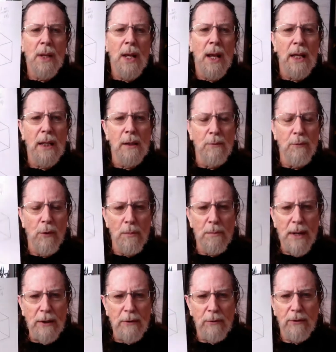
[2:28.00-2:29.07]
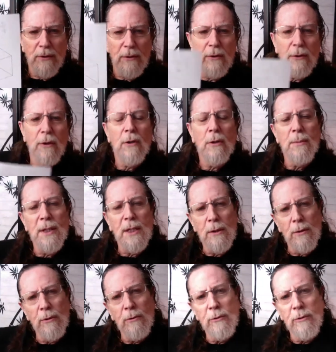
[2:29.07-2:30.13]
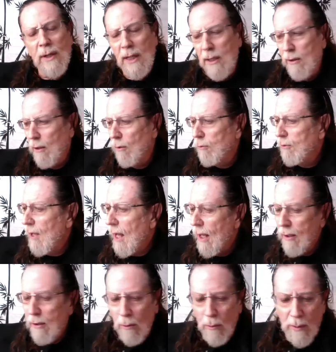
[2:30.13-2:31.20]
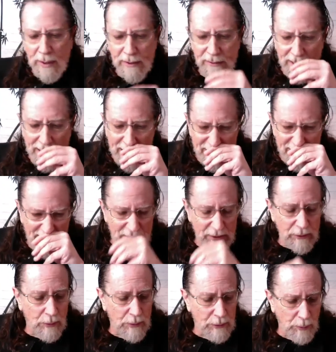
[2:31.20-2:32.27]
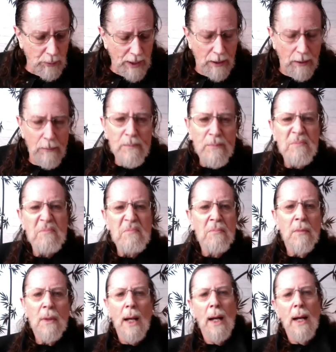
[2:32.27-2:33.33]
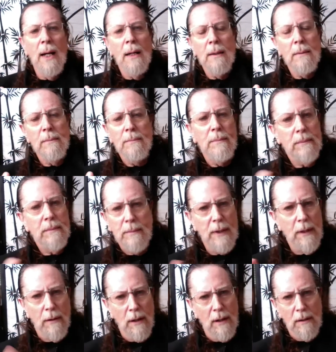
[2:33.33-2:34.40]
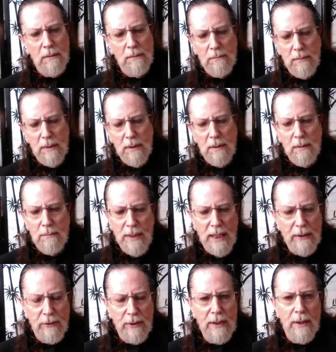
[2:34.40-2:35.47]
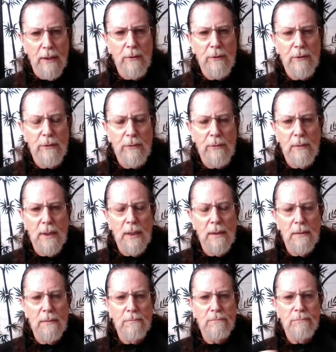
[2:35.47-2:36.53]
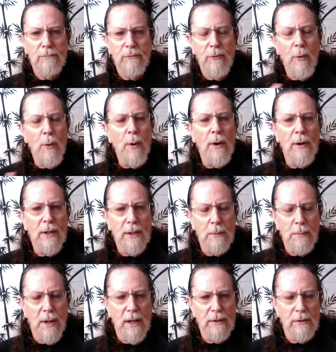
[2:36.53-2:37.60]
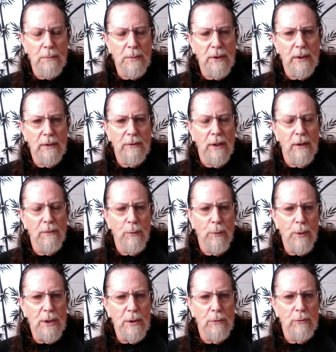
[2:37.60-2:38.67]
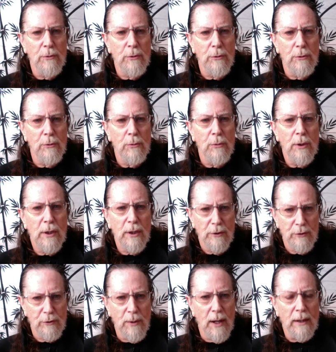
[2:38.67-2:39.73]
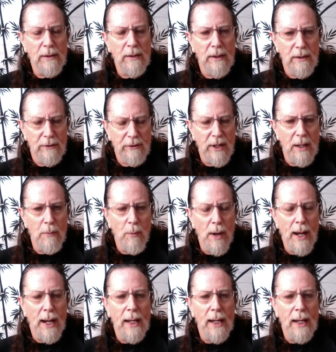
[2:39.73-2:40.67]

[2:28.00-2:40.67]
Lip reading: And the 4 matrices are to be used in those other ones that I sent you as well. There are, basically there's 4 other possibilities there for you to construct in the same way.